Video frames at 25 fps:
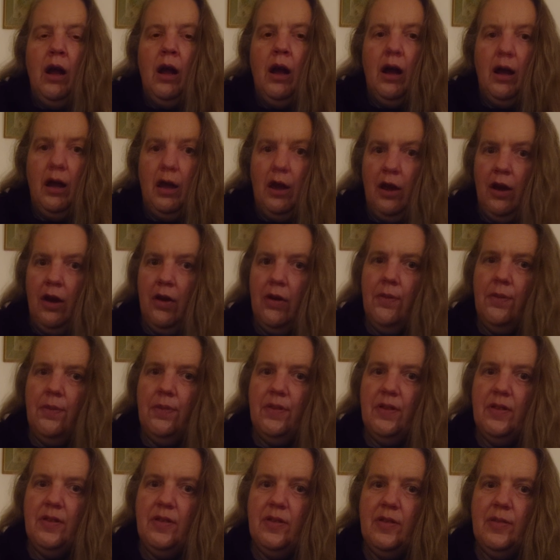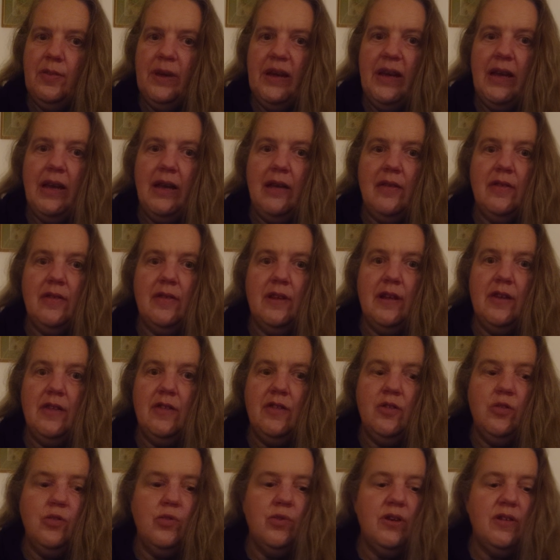I hope this is making
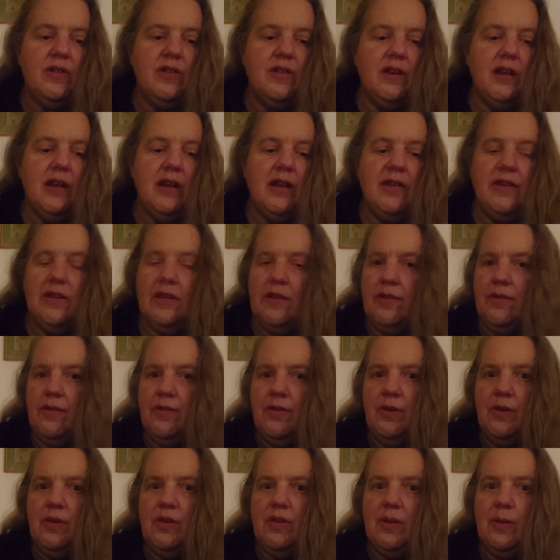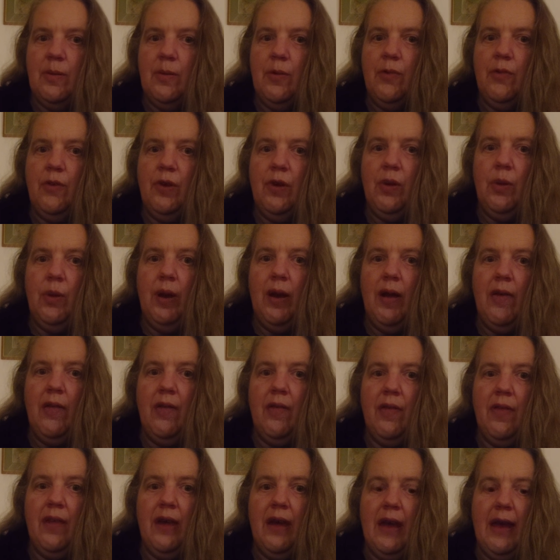sense and resonating for some of you
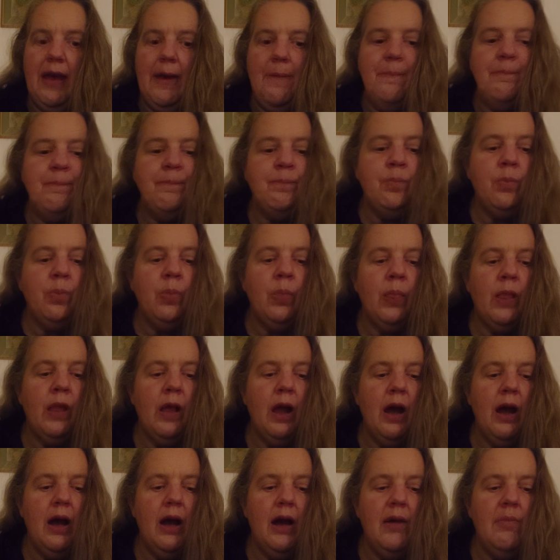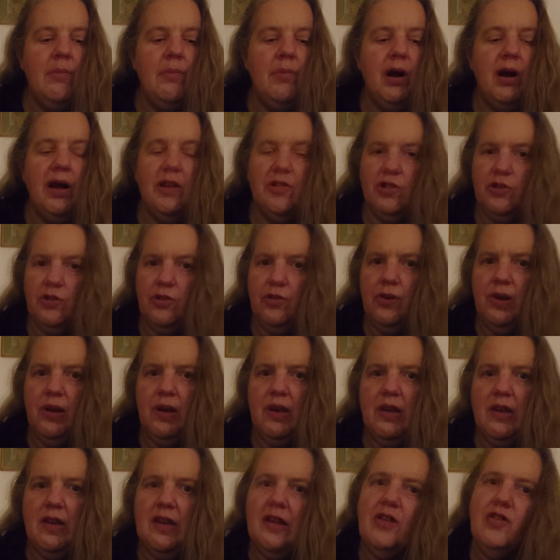out there. I do
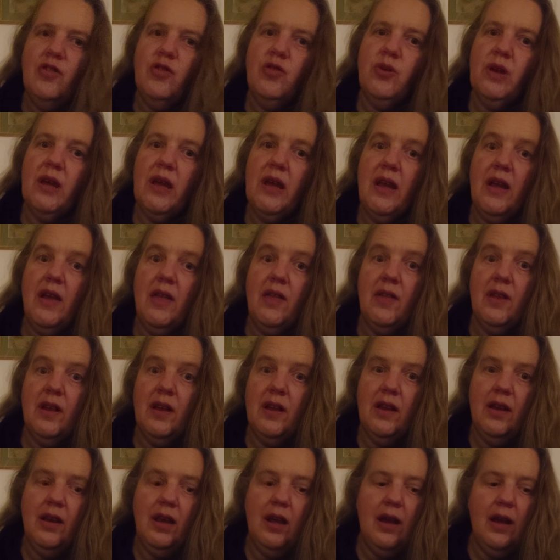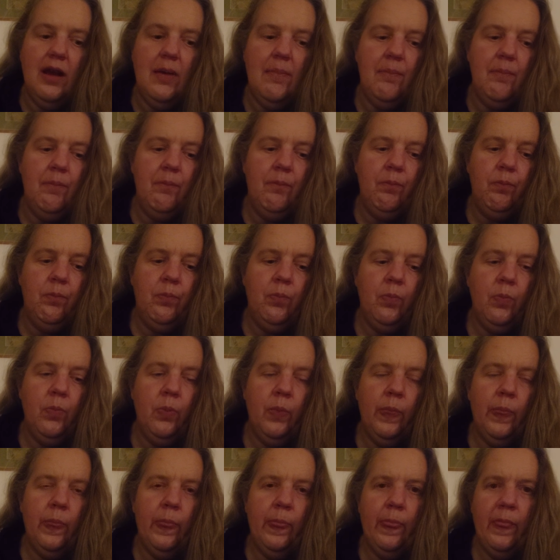find it intriguing that
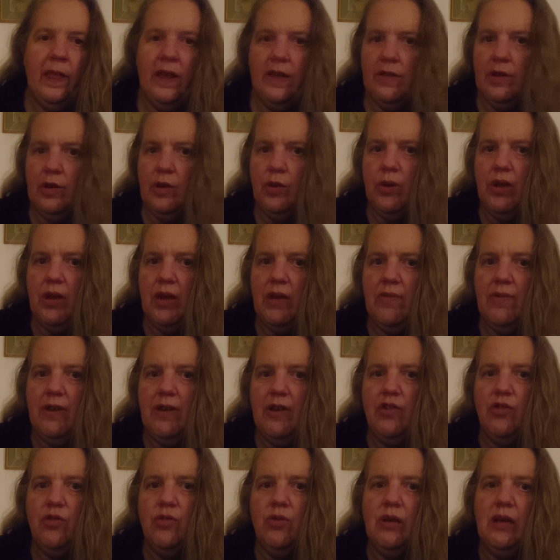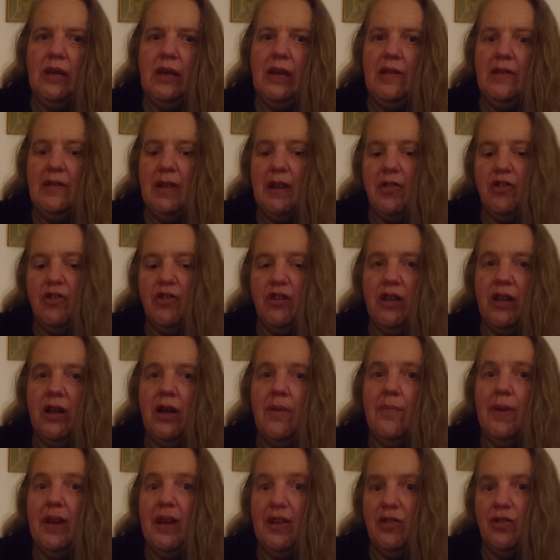the Green Aventurine has actually
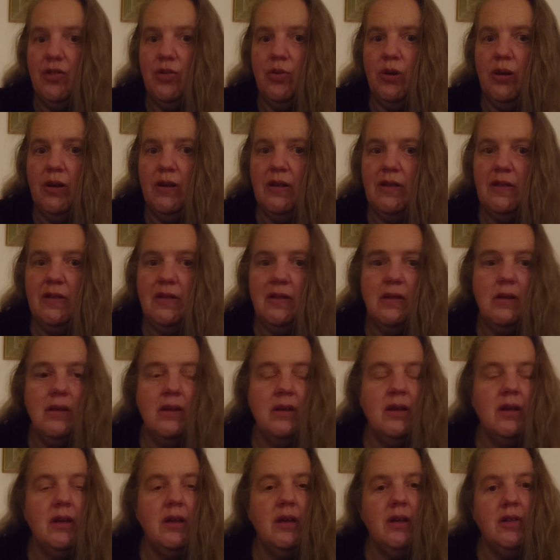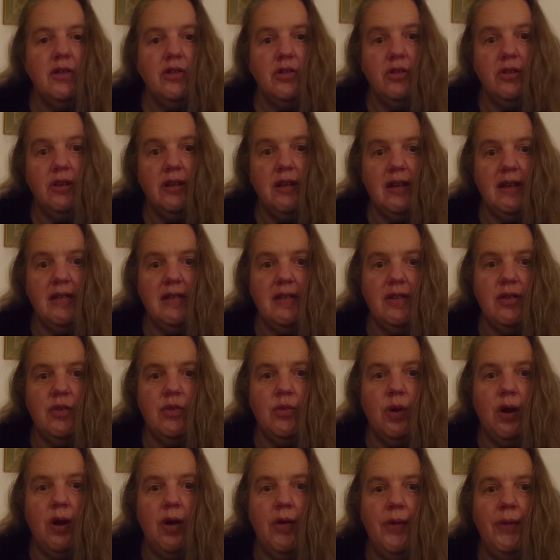come out twice, 2 days in a
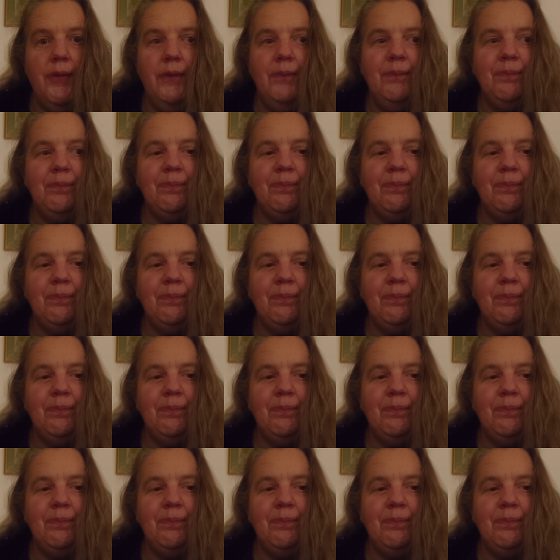row.